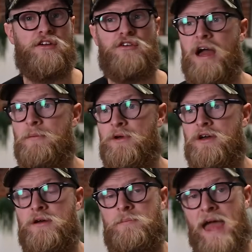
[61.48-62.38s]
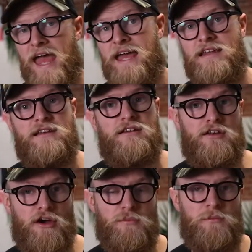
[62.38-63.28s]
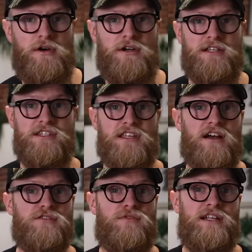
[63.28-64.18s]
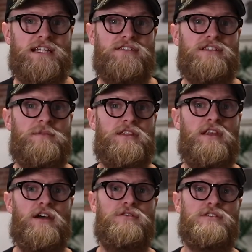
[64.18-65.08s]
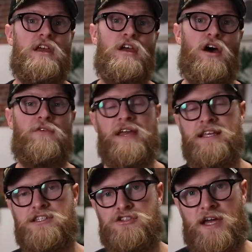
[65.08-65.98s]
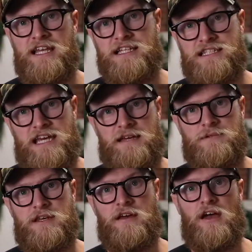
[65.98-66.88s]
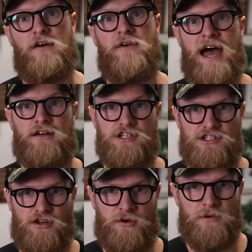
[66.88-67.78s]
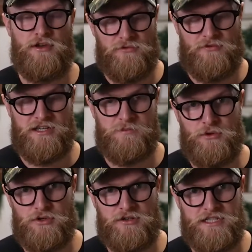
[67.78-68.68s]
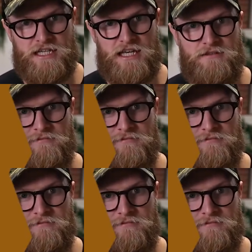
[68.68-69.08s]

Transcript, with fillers: you grab a pen and a notebook and start to write down some of the notes of his training tips of how to stop your French Bulldog digging.